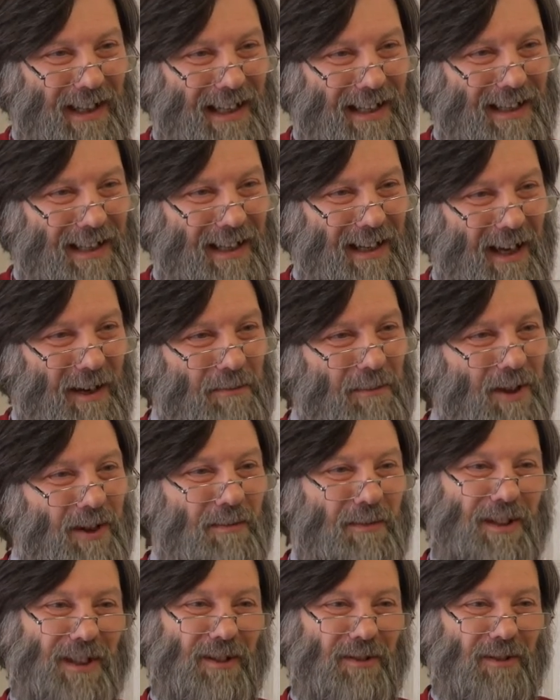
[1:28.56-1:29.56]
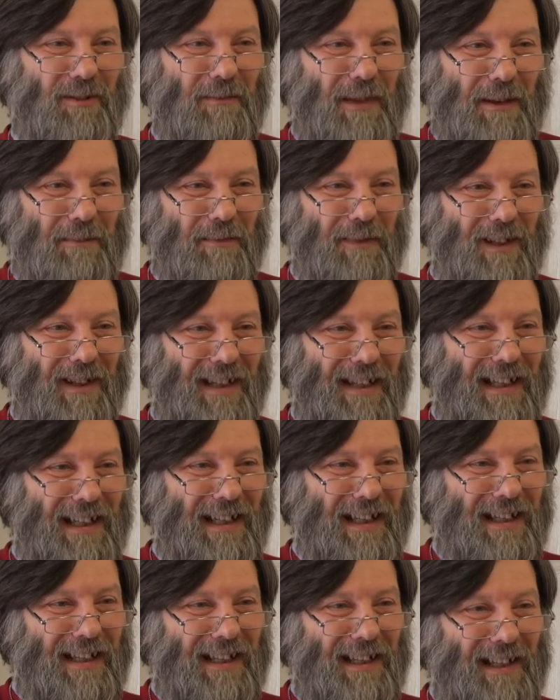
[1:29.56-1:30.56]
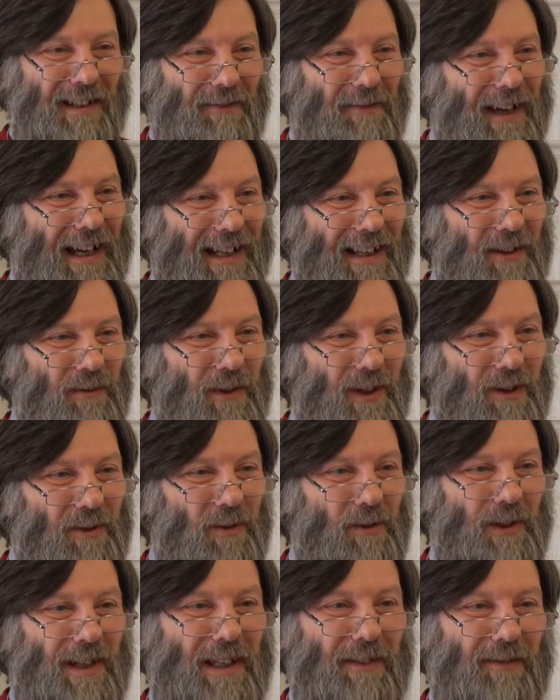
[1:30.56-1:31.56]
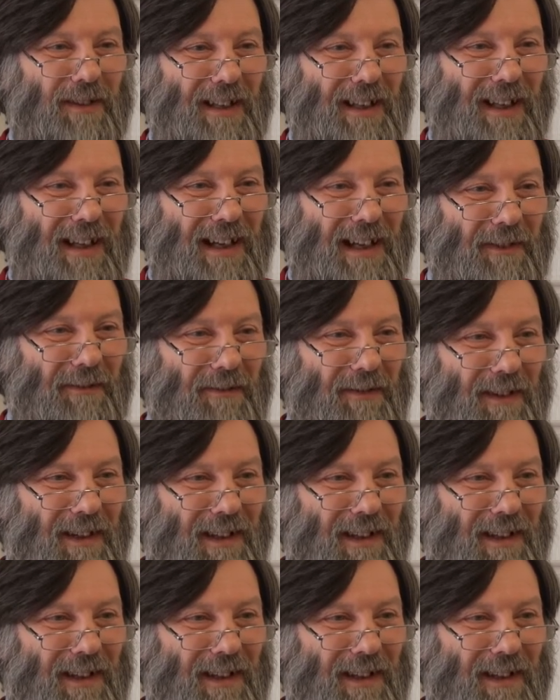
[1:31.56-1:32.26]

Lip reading: that's a moment to remember the fact that we're all given life,